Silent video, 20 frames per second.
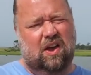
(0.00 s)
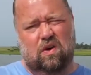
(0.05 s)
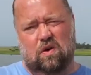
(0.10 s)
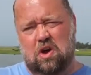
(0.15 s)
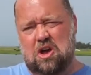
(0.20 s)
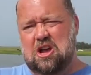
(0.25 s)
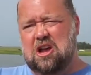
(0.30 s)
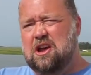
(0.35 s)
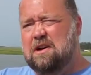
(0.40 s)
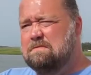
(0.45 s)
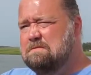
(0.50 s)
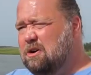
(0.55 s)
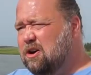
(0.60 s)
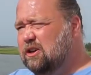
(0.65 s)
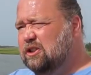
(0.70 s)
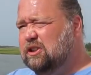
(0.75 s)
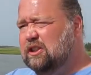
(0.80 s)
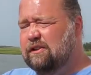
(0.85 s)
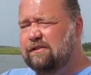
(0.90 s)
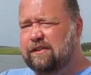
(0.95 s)
oh,
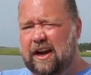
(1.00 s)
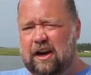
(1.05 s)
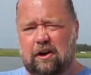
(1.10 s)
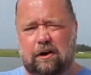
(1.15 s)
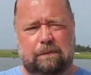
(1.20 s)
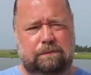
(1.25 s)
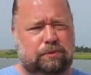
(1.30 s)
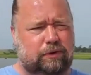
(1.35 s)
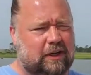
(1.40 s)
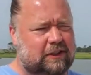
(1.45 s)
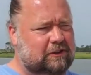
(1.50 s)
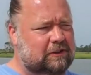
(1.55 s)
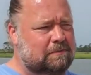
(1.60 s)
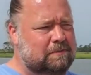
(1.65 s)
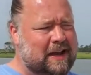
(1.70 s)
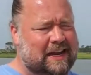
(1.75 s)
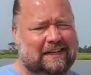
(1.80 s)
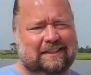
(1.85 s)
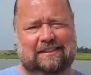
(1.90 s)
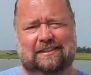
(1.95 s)
margin of error plus or
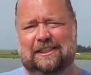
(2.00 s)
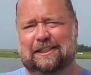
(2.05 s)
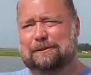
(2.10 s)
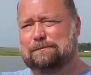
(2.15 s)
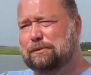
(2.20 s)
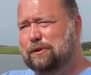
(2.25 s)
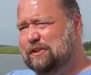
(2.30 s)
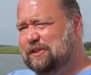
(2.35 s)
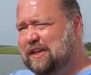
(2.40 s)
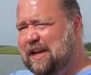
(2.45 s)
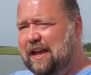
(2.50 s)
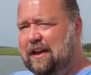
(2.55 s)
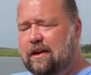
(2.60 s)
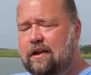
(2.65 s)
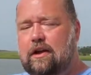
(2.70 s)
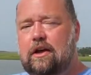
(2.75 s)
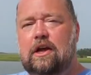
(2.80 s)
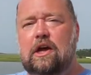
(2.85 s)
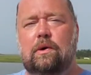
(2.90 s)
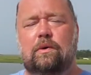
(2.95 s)
minus 6%.
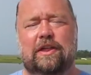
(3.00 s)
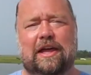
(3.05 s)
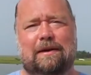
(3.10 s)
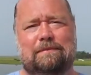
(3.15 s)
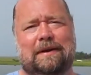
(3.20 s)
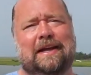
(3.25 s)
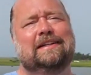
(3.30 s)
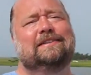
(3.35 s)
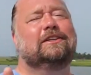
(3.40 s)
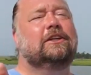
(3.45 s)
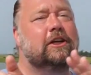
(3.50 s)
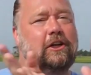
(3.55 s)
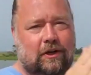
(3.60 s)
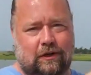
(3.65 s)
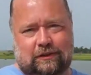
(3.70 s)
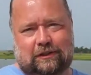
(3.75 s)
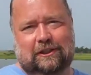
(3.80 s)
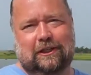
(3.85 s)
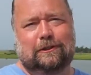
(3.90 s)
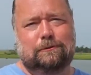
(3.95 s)
Well, that means it could
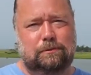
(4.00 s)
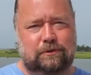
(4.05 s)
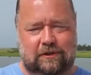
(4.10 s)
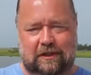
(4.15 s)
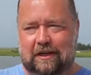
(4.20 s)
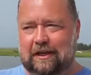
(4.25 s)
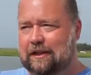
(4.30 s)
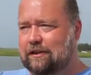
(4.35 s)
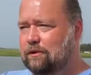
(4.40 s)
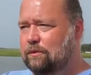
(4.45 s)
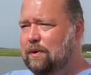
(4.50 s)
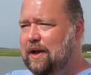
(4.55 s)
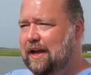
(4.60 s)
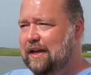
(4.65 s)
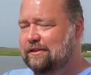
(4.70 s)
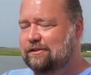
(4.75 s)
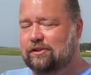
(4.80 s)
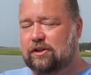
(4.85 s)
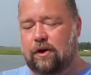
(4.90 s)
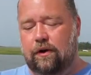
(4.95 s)
go 6% either
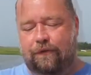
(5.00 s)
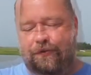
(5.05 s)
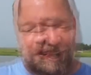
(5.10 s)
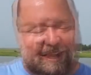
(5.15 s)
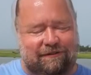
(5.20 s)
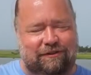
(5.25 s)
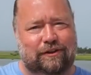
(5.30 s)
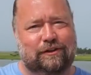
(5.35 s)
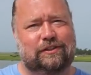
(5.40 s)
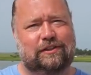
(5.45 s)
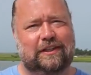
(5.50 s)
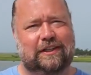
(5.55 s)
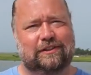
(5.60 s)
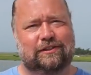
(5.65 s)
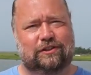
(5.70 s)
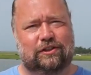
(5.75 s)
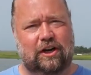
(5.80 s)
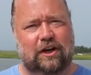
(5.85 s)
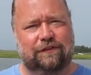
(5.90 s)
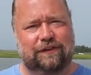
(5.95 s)
way. So if you see a
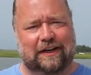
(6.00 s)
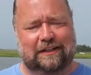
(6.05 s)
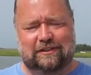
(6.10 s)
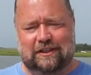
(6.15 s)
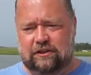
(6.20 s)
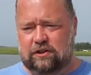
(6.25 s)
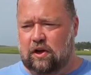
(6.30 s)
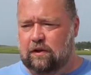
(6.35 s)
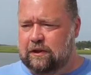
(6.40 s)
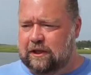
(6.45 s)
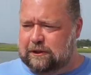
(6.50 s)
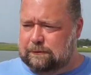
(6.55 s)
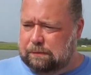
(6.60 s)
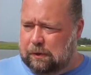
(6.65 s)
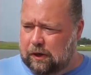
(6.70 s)
survey and it says, oh, this